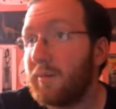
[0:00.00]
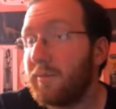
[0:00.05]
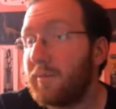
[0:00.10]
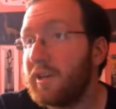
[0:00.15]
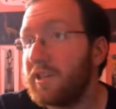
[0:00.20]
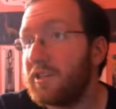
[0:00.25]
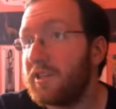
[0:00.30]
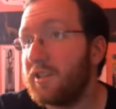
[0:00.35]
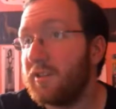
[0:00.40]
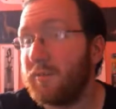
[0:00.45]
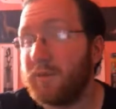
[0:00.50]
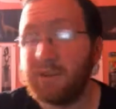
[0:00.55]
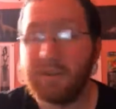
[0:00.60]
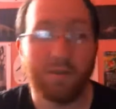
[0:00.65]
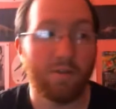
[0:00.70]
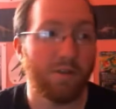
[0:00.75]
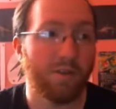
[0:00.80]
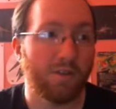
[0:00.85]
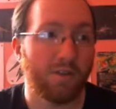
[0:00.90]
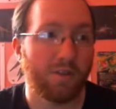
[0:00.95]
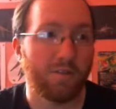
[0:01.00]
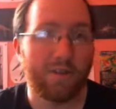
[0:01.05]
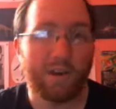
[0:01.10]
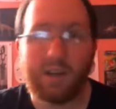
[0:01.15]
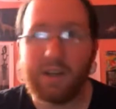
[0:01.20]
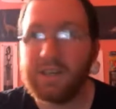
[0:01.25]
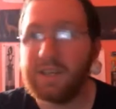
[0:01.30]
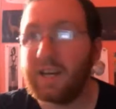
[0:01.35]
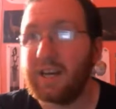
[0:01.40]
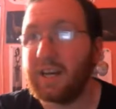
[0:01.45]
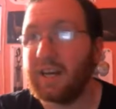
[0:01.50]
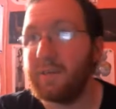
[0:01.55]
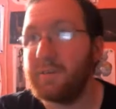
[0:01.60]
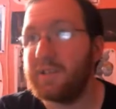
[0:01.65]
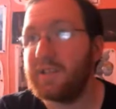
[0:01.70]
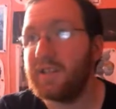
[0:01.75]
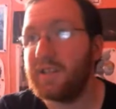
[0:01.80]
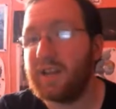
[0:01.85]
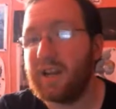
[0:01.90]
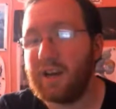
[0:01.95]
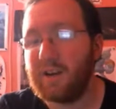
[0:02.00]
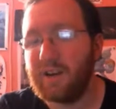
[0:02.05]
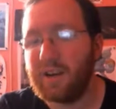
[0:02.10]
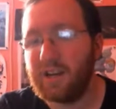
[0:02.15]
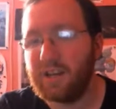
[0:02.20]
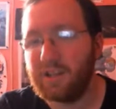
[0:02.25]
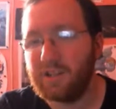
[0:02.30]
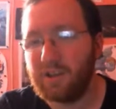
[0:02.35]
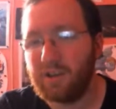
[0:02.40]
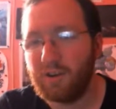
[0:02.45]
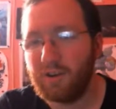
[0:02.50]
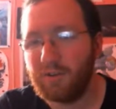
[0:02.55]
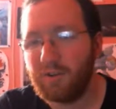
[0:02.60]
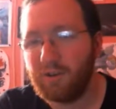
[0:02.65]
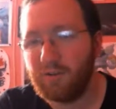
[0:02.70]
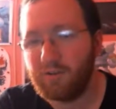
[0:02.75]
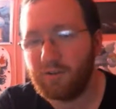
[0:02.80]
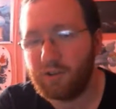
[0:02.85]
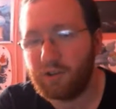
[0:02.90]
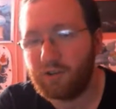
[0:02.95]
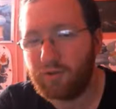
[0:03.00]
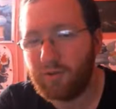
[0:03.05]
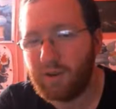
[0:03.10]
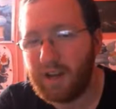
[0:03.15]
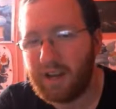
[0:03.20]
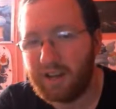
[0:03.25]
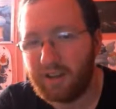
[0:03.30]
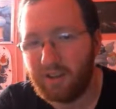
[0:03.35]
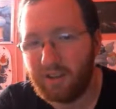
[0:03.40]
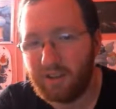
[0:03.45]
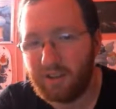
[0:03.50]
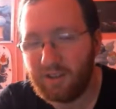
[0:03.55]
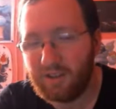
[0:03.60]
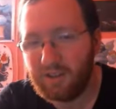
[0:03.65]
basically the one who uses fairy types, now has her own trial.